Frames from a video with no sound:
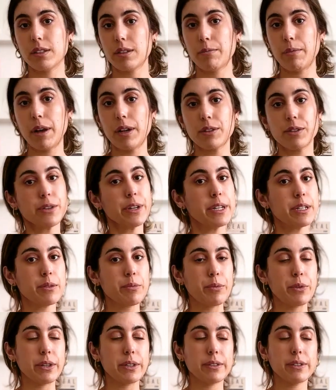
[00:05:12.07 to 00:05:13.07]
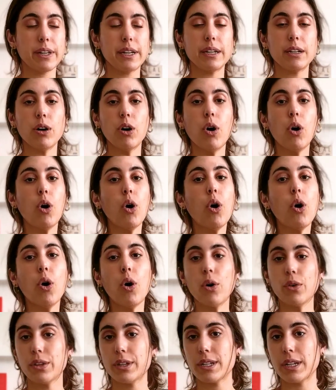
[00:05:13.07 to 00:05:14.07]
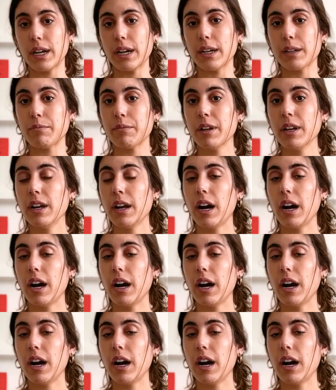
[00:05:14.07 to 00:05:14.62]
upon transport, like all the time.